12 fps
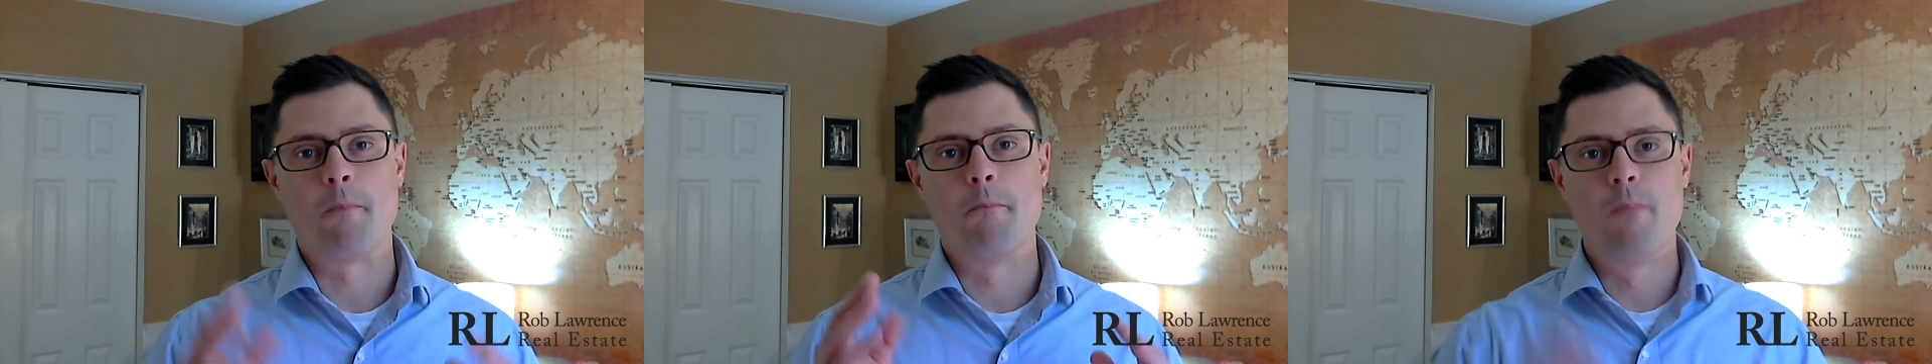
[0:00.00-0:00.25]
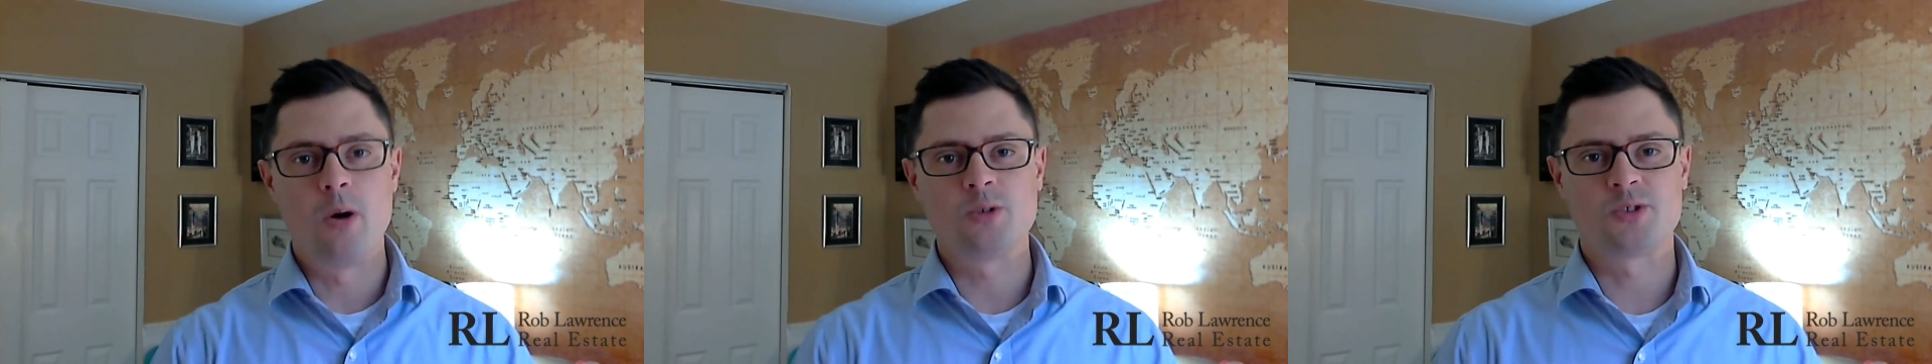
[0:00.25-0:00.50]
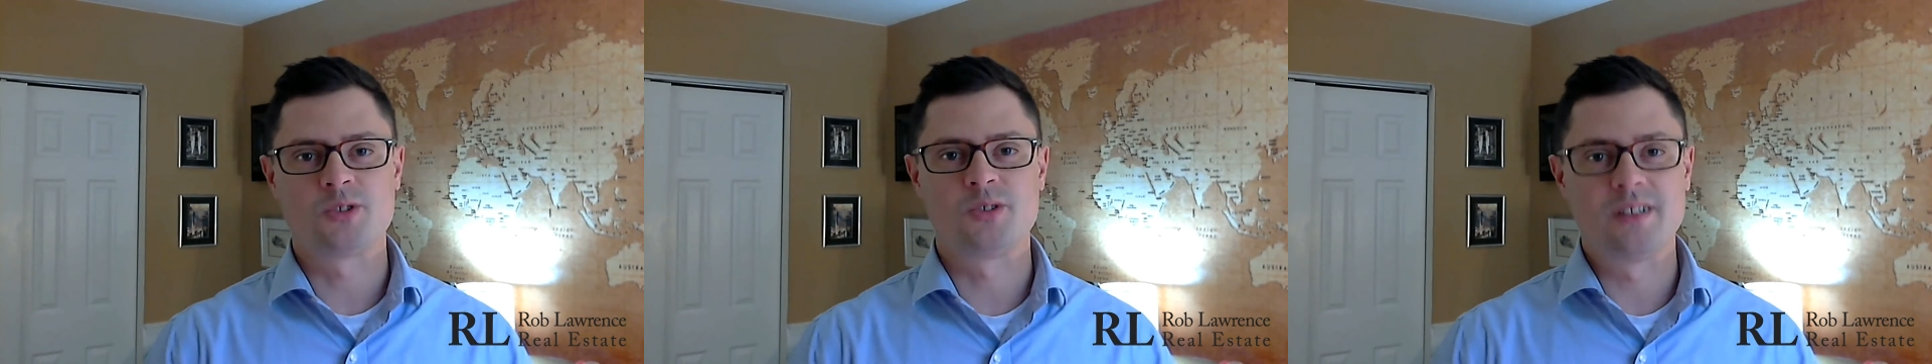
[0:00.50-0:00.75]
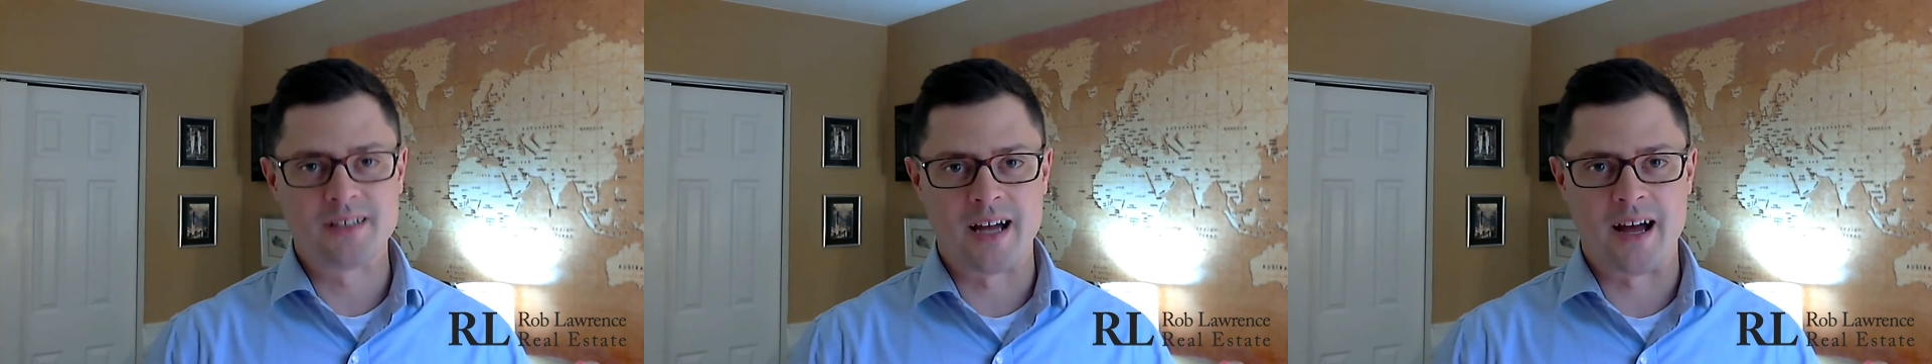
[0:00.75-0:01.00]
most of
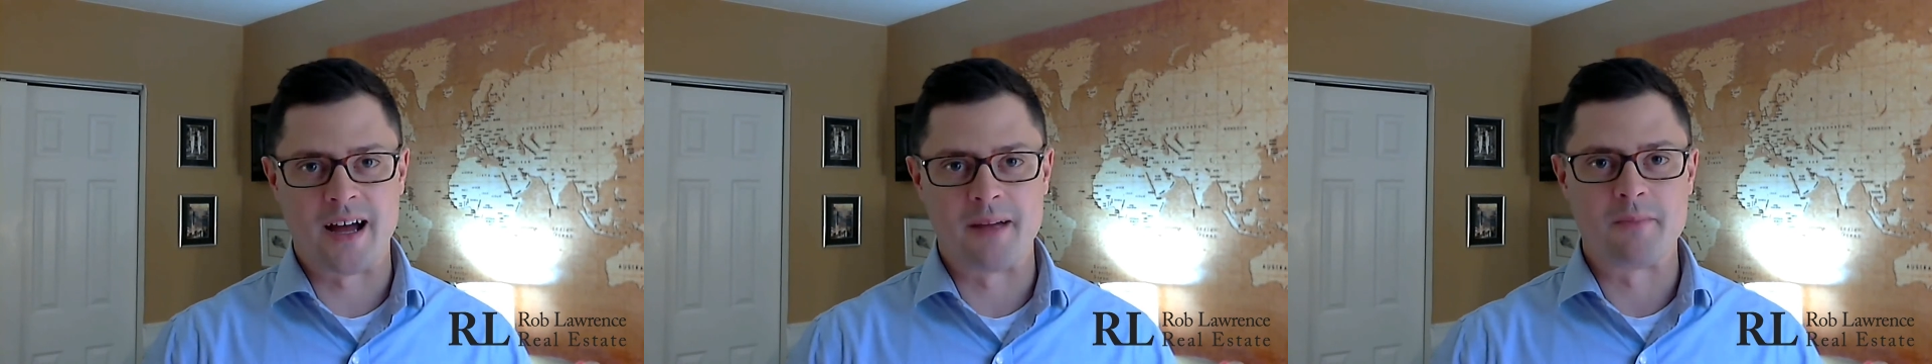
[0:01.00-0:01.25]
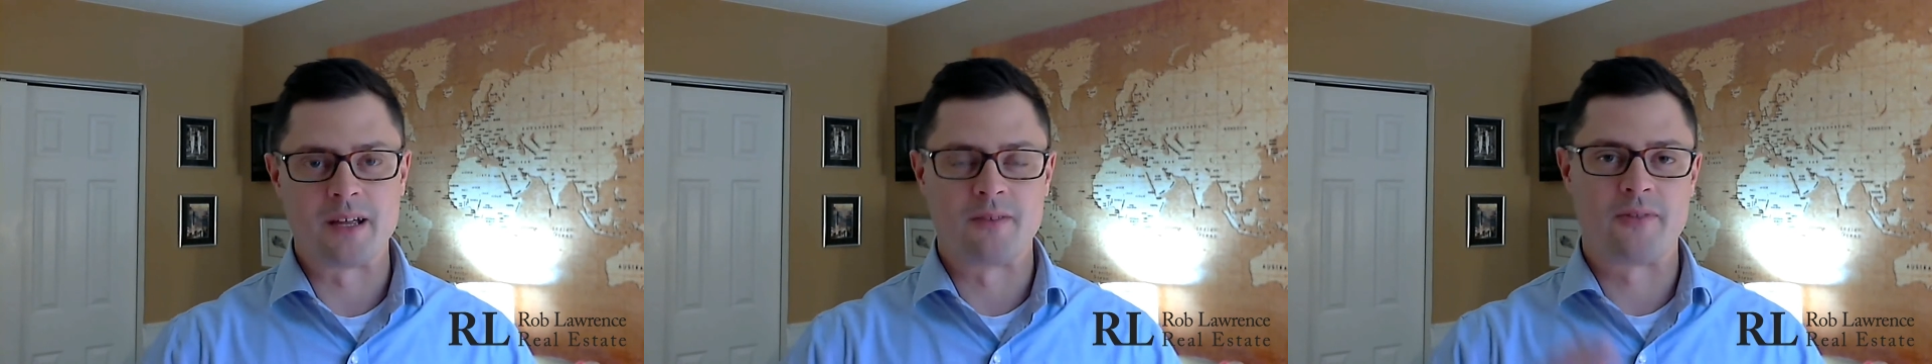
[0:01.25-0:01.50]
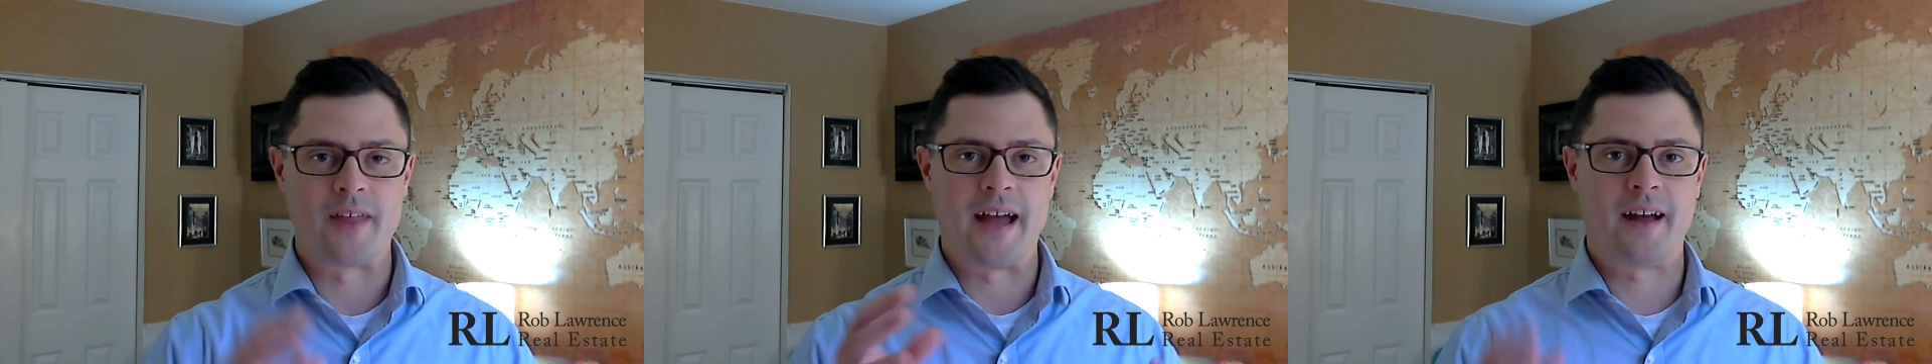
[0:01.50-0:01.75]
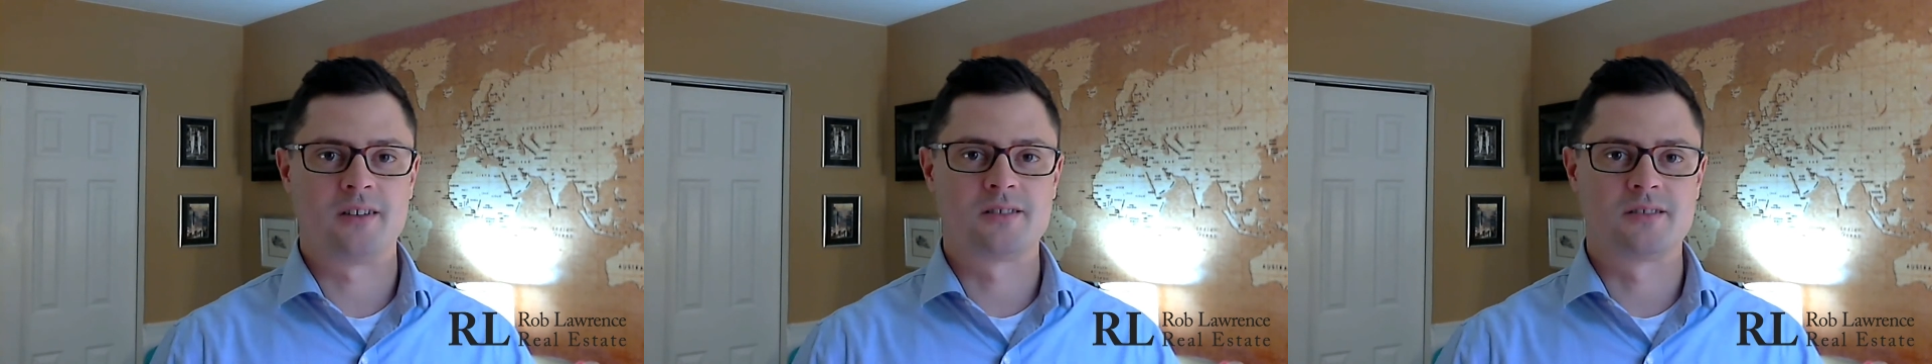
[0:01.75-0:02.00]
the time, if the
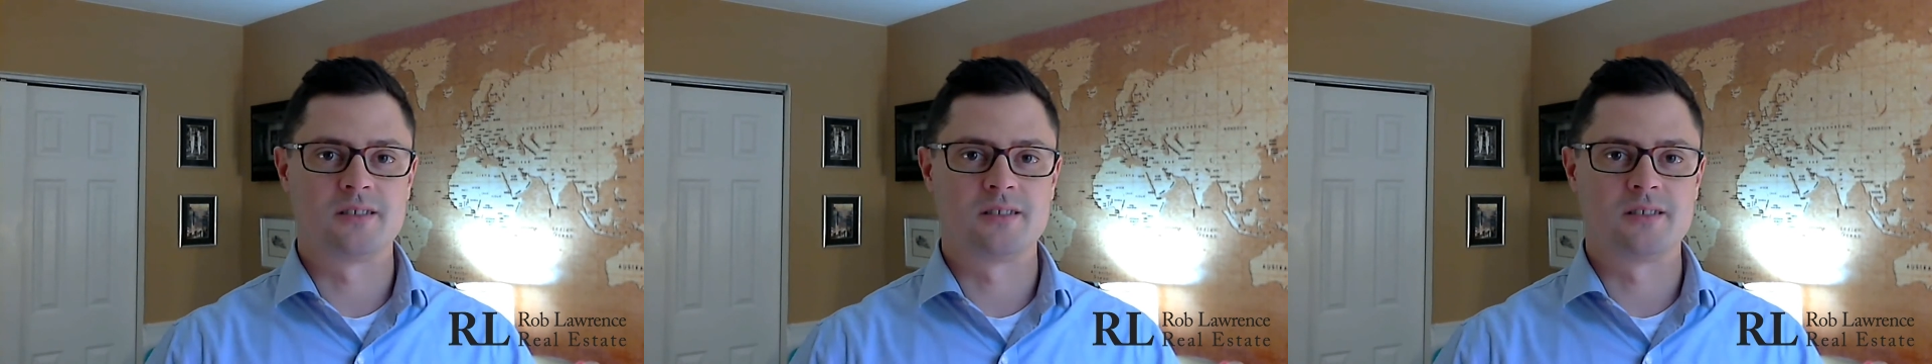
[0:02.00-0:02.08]
house